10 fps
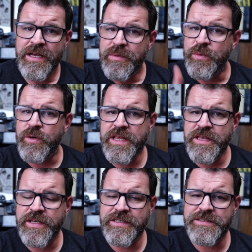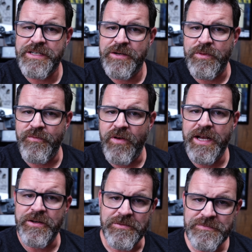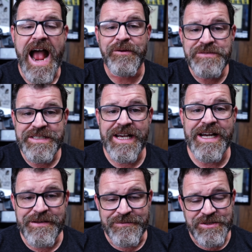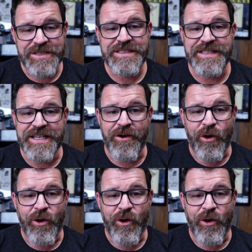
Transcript: But one of the things you get with vinyl, outside of just the